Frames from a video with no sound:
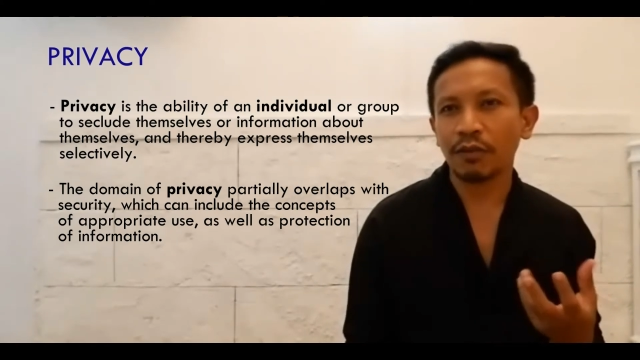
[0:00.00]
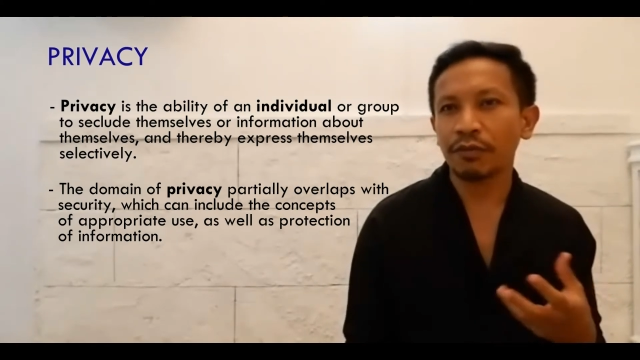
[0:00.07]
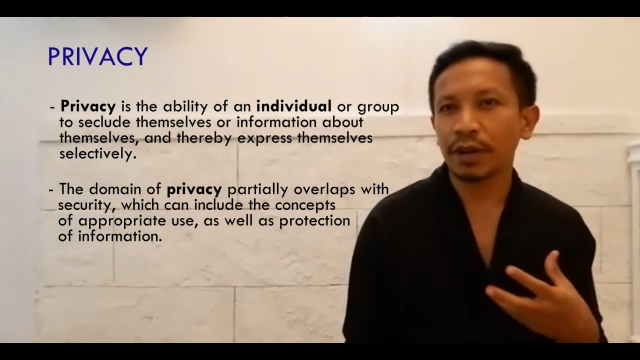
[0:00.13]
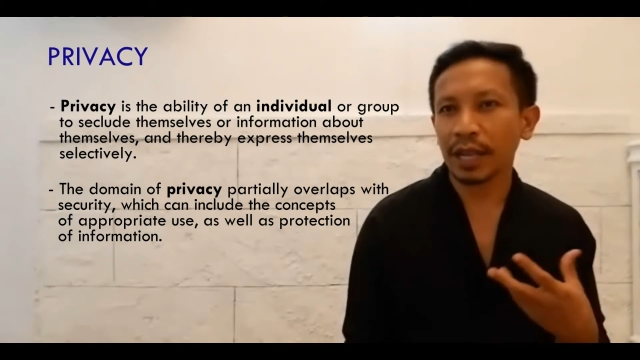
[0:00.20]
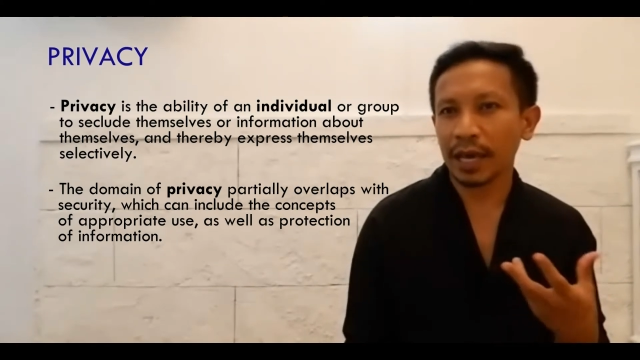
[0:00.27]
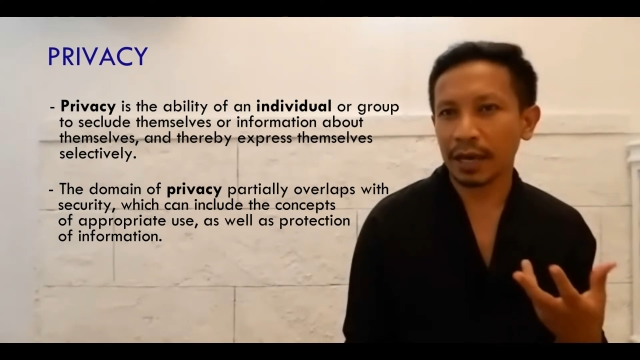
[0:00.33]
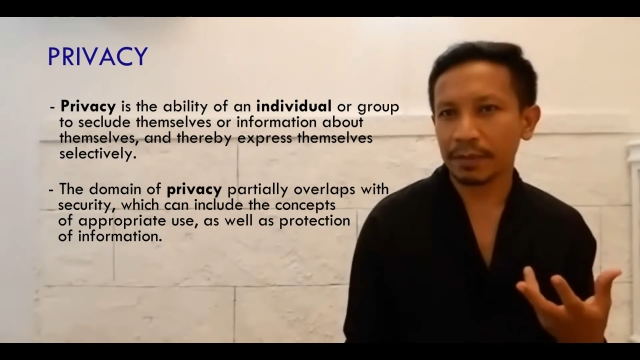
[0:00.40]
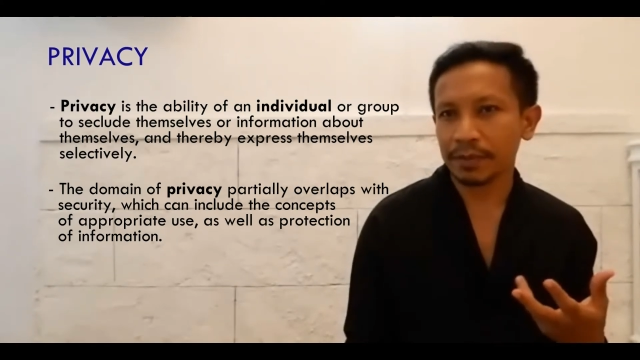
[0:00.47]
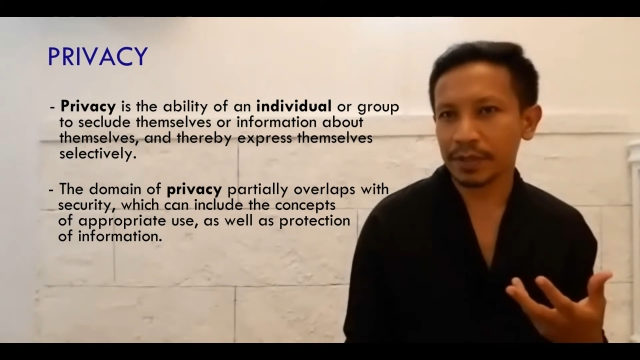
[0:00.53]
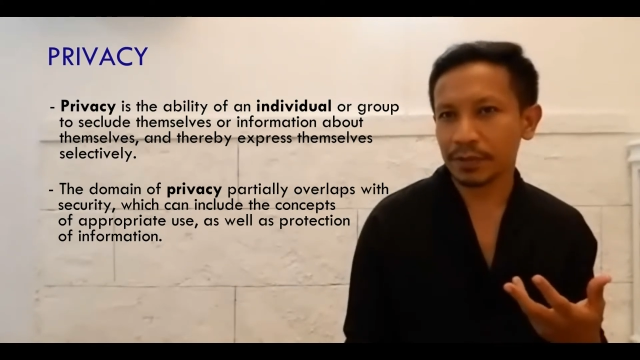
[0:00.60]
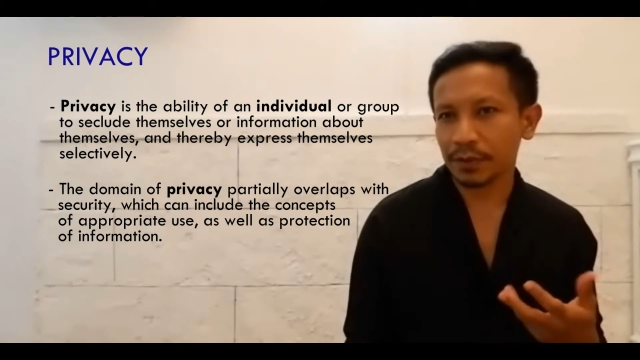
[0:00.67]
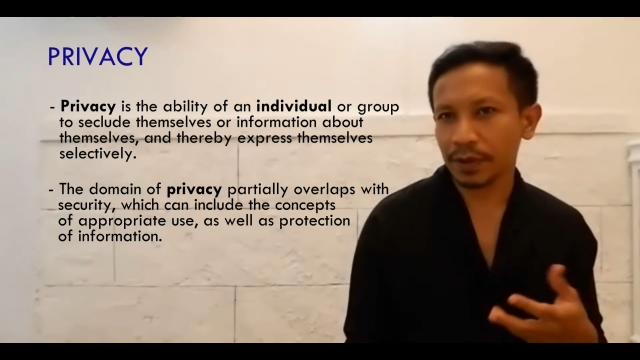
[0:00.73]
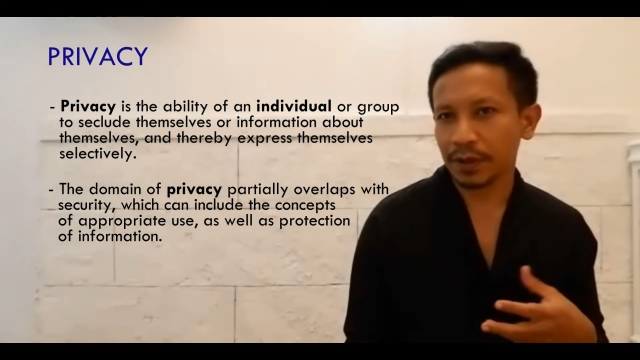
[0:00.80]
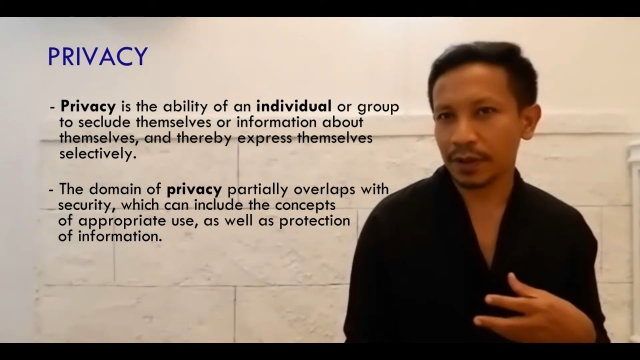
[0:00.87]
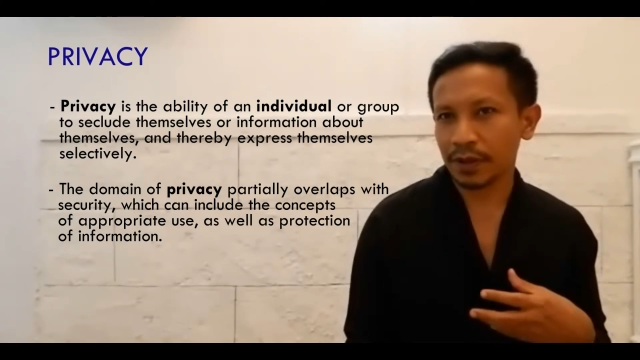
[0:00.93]

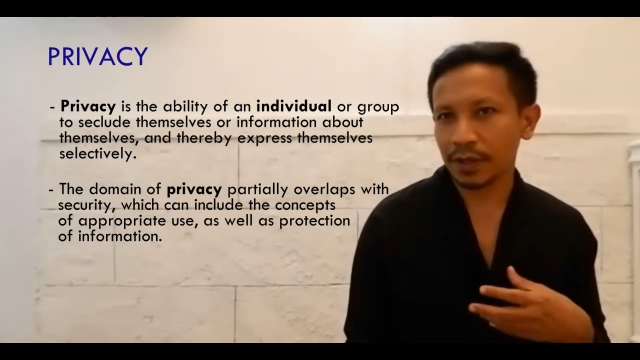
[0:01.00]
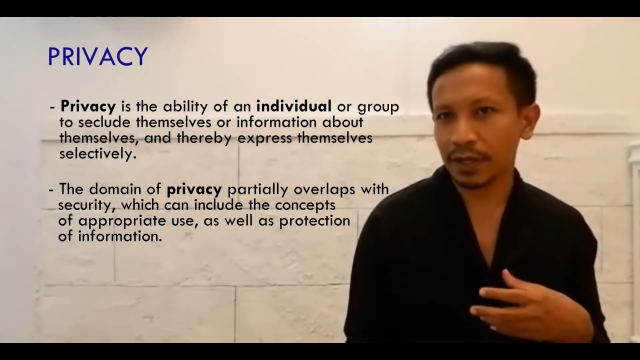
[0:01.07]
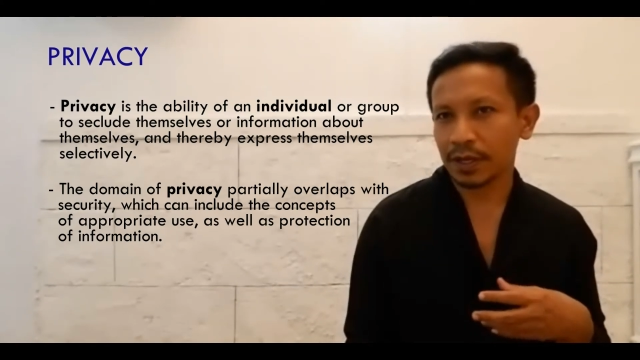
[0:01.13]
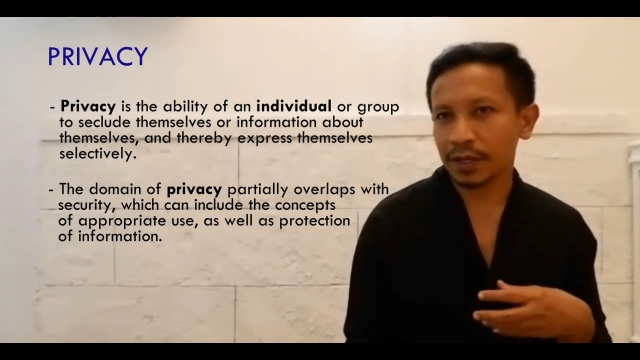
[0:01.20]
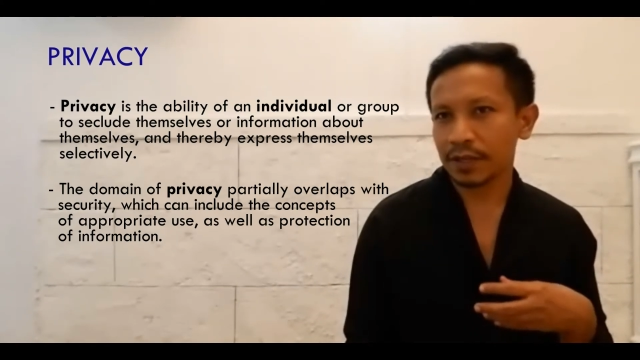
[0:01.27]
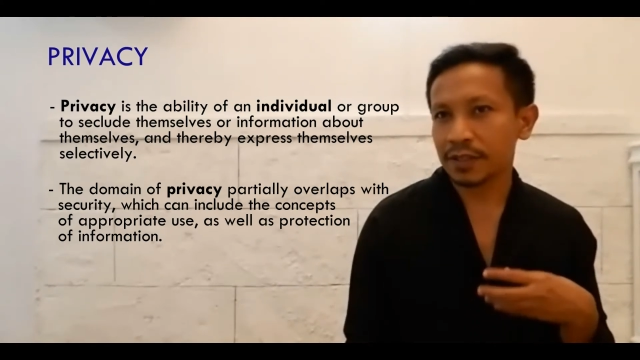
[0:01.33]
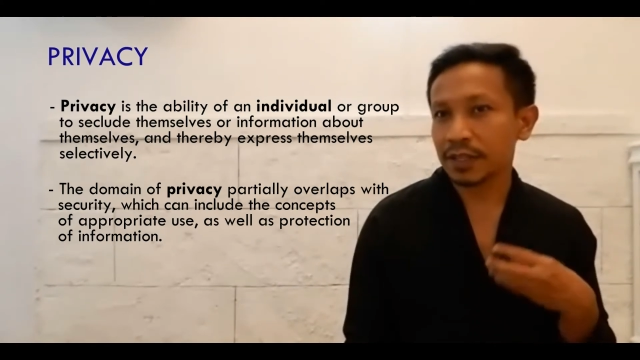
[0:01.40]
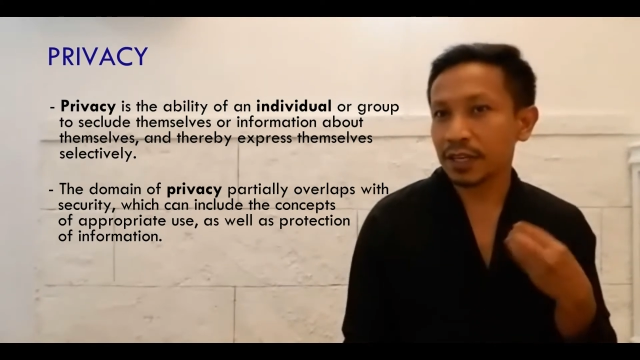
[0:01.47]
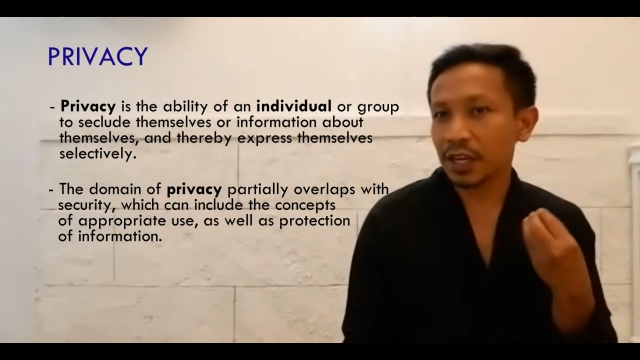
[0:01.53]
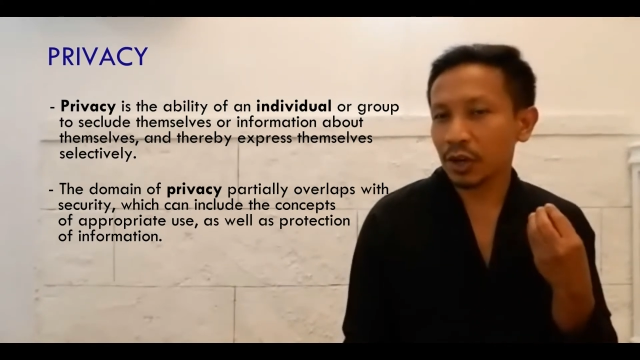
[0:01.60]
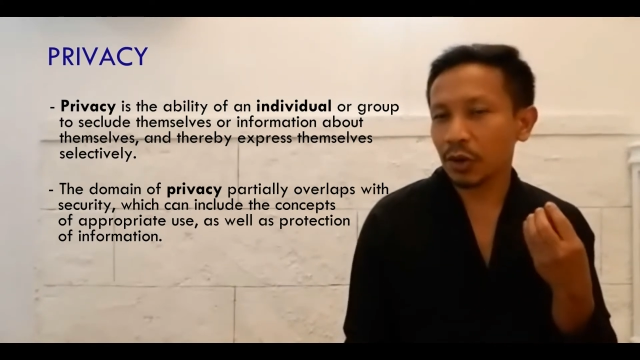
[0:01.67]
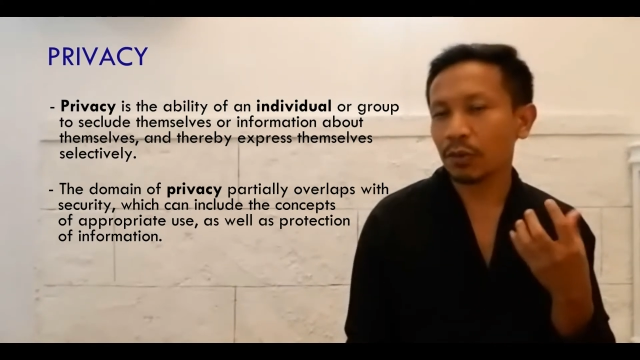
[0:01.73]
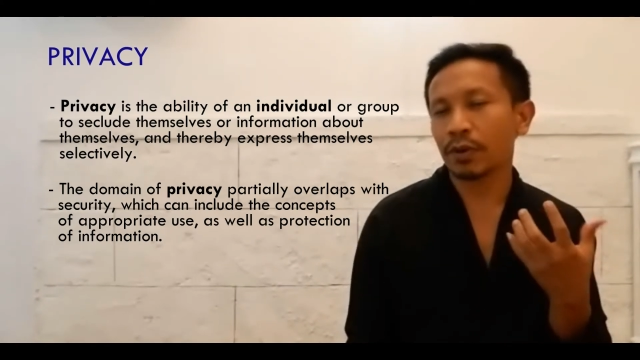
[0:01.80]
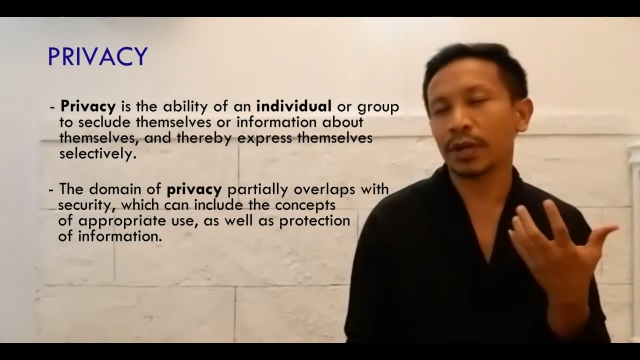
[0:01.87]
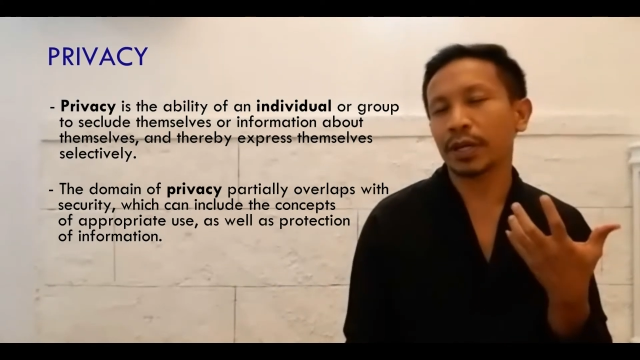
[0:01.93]
overlaps with
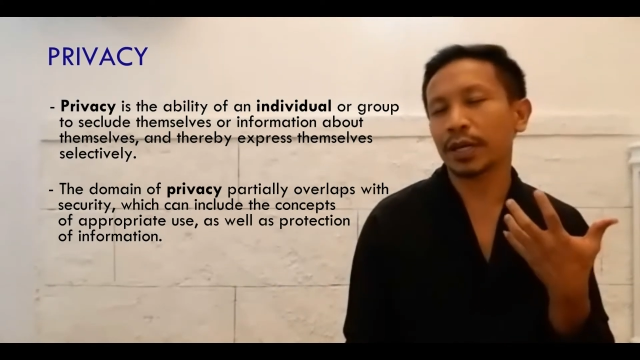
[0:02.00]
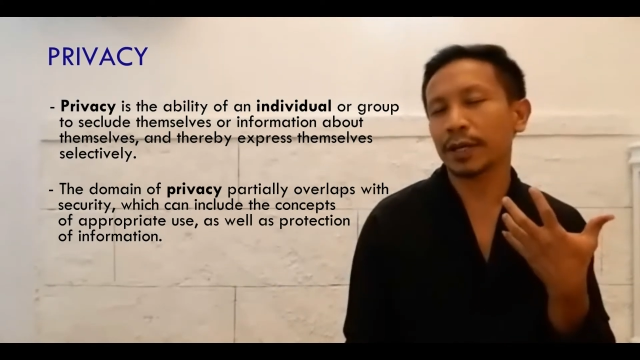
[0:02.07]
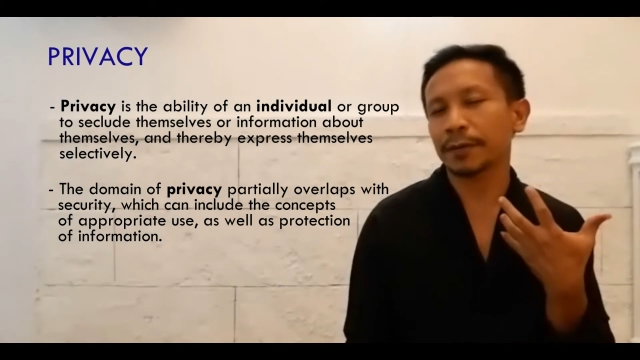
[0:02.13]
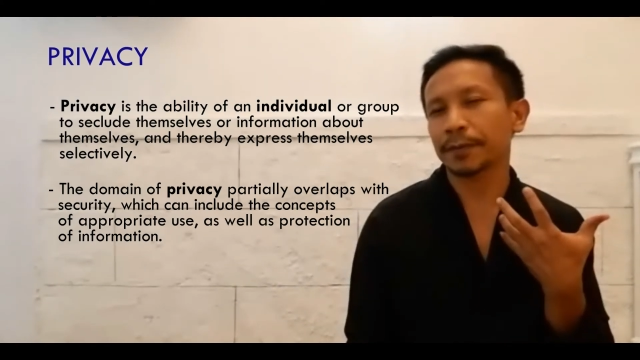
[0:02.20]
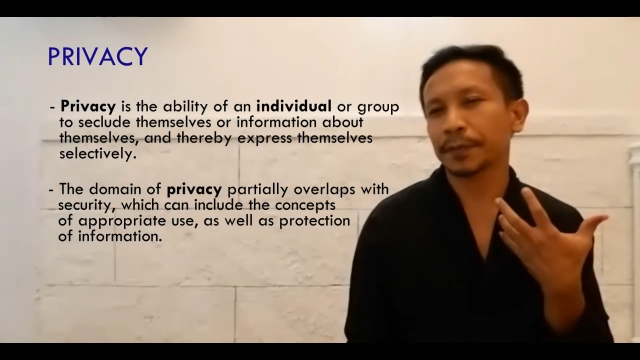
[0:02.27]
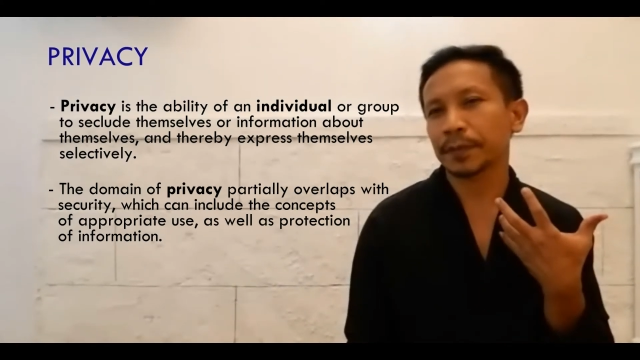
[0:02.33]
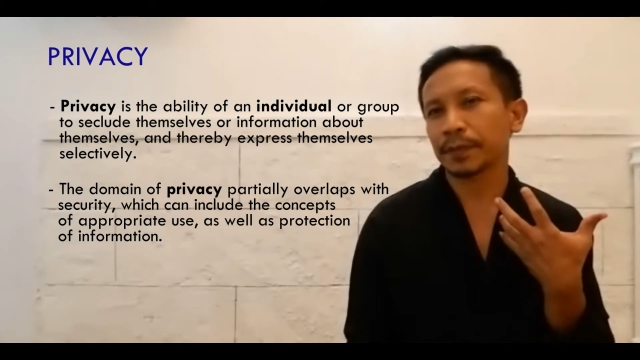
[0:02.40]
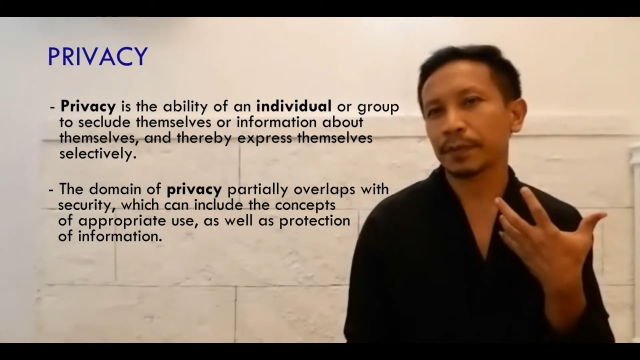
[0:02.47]
security,